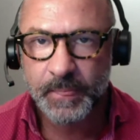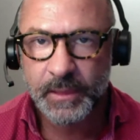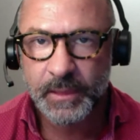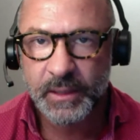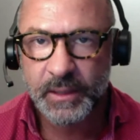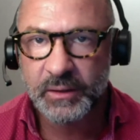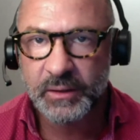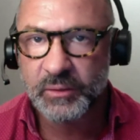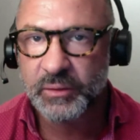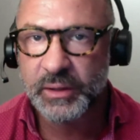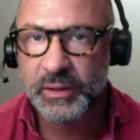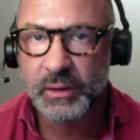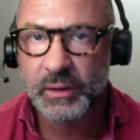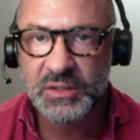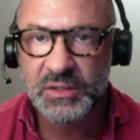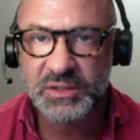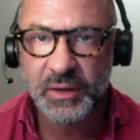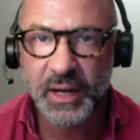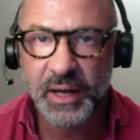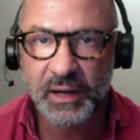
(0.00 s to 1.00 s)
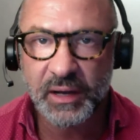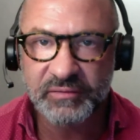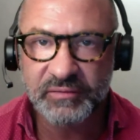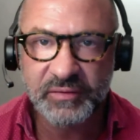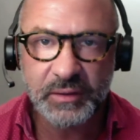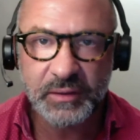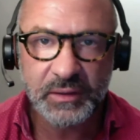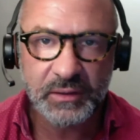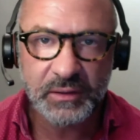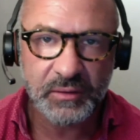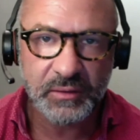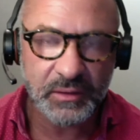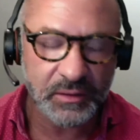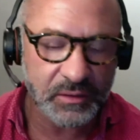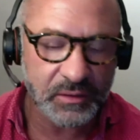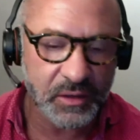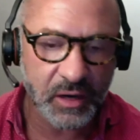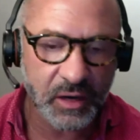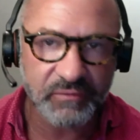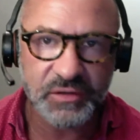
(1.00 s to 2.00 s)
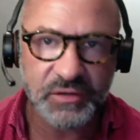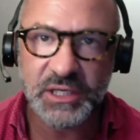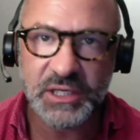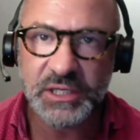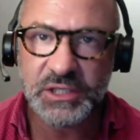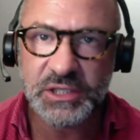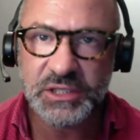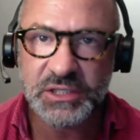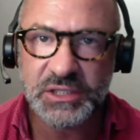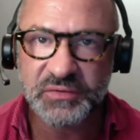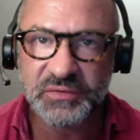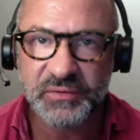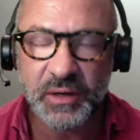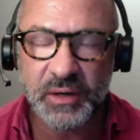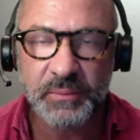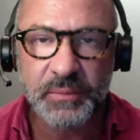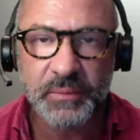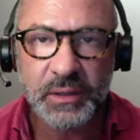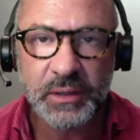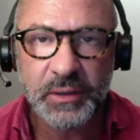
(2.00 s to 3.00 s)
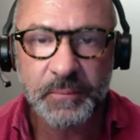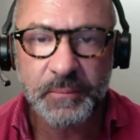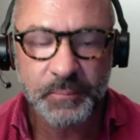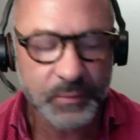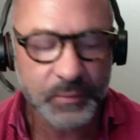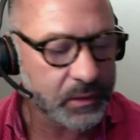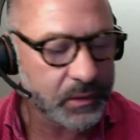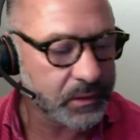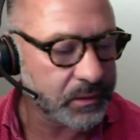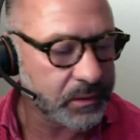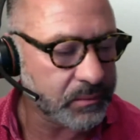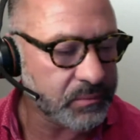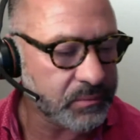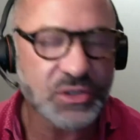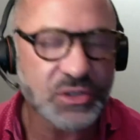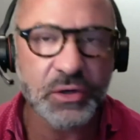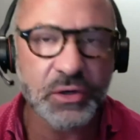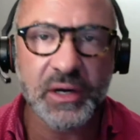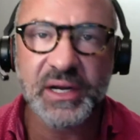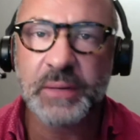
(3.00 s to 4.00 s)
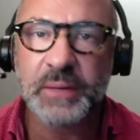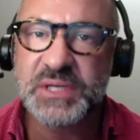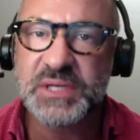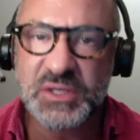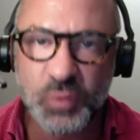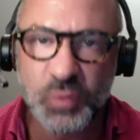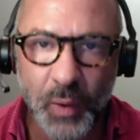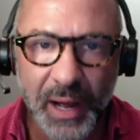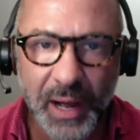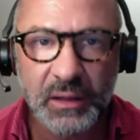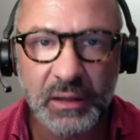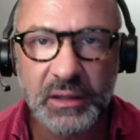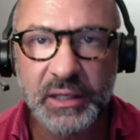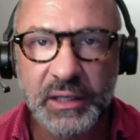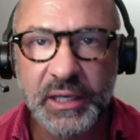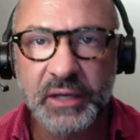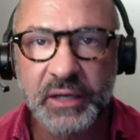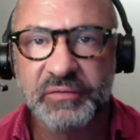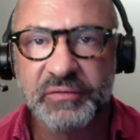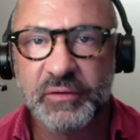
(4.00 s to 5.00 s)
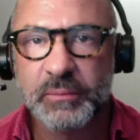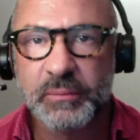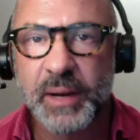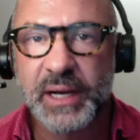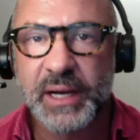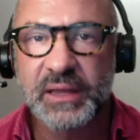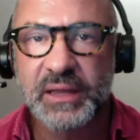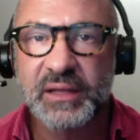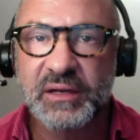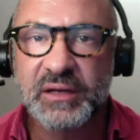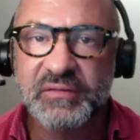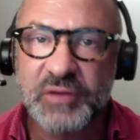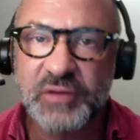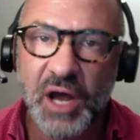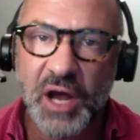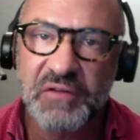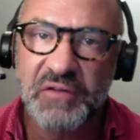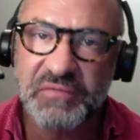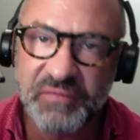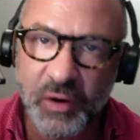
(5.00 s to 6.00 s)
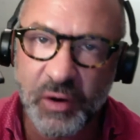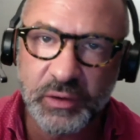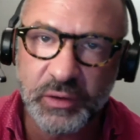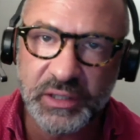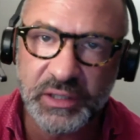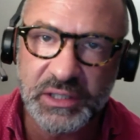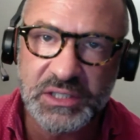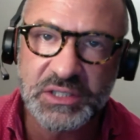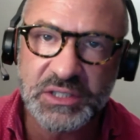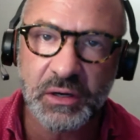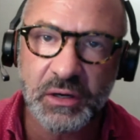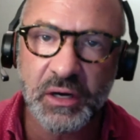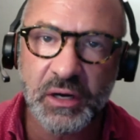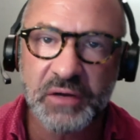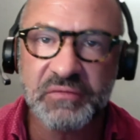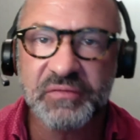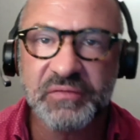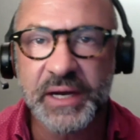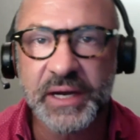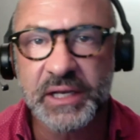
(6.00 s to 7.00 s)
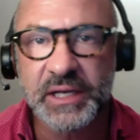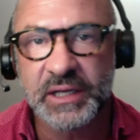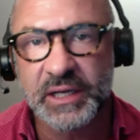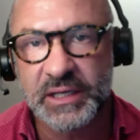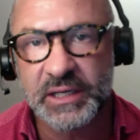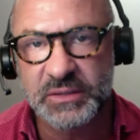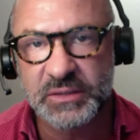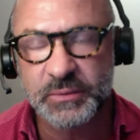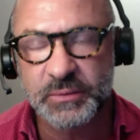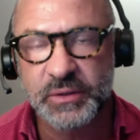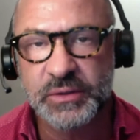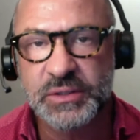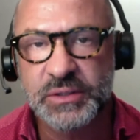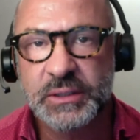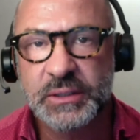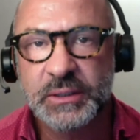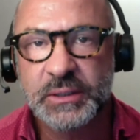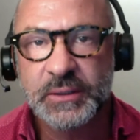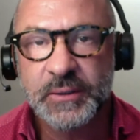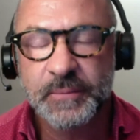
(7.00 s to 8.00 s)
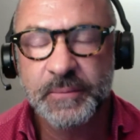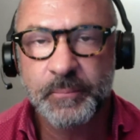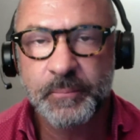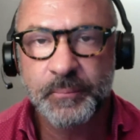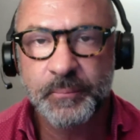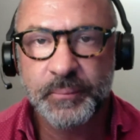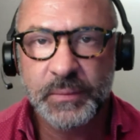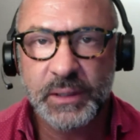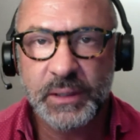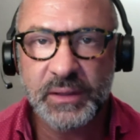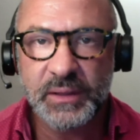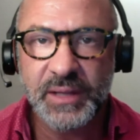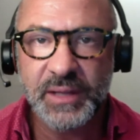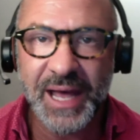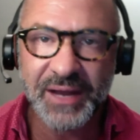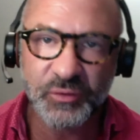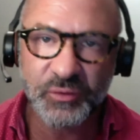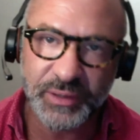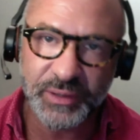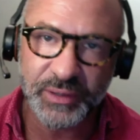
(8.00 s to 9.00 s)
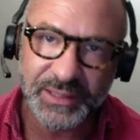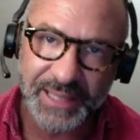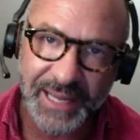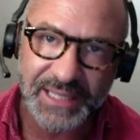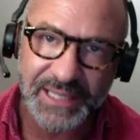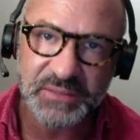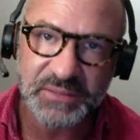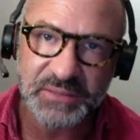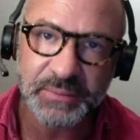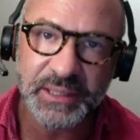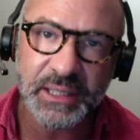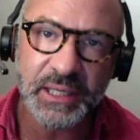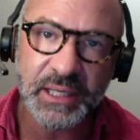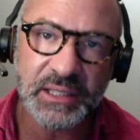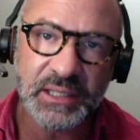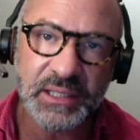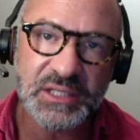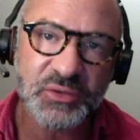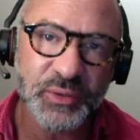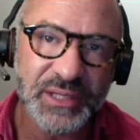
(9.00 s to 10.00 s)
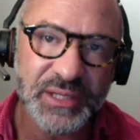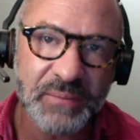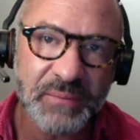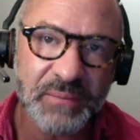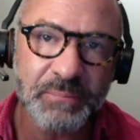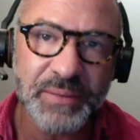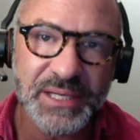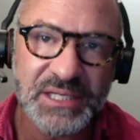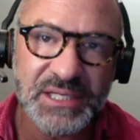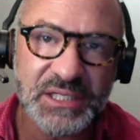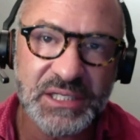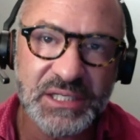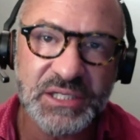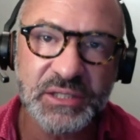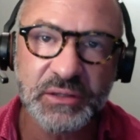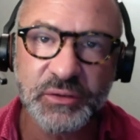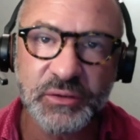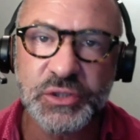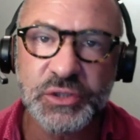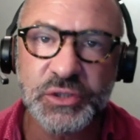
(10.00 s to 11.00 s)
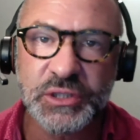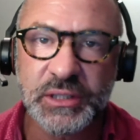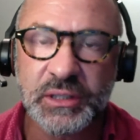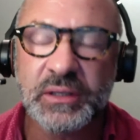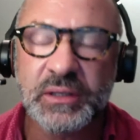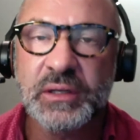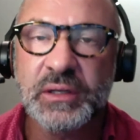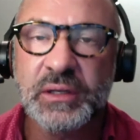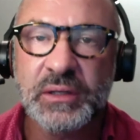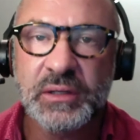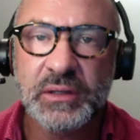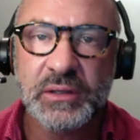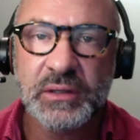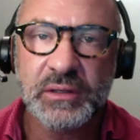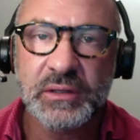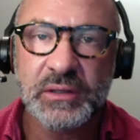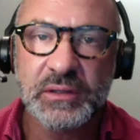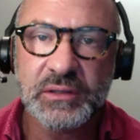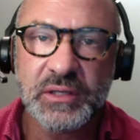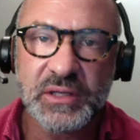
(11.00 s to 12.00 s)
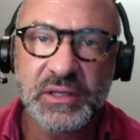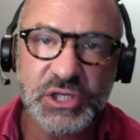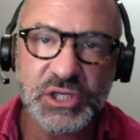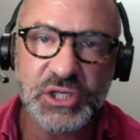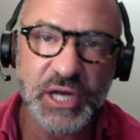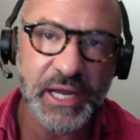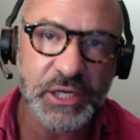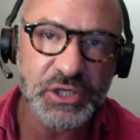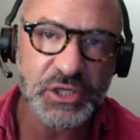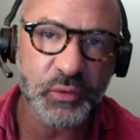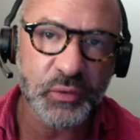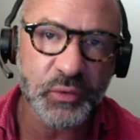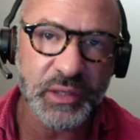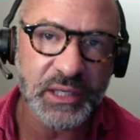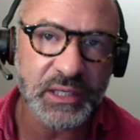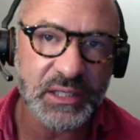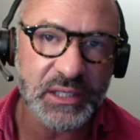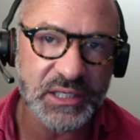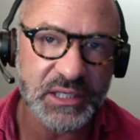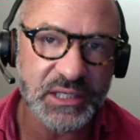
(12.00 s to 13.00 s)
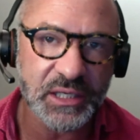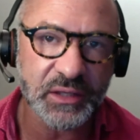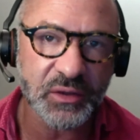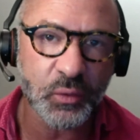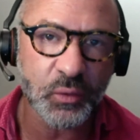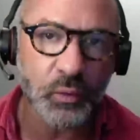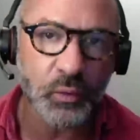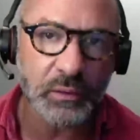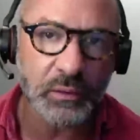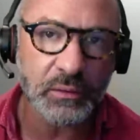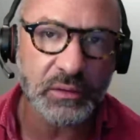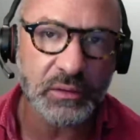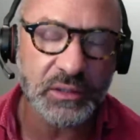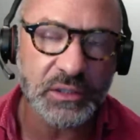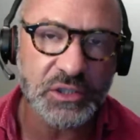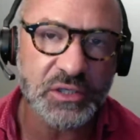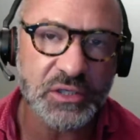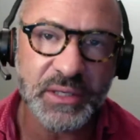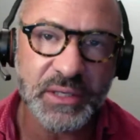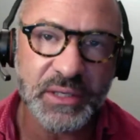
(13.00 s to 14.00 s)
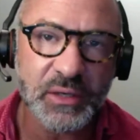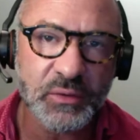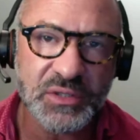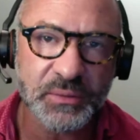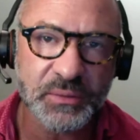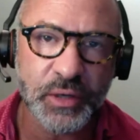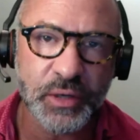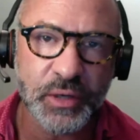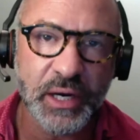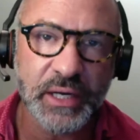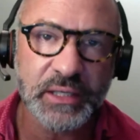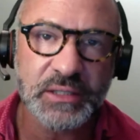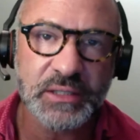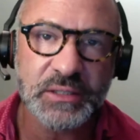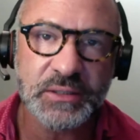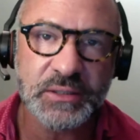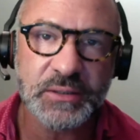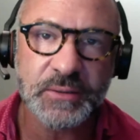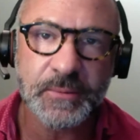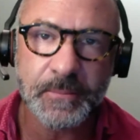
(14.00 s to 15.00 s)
We also have conversations from startups as well, looking for money that have not focused on finding customers. And that really has to be it. It's really a business solution to the change that we need to see in the world. It should be no surprise.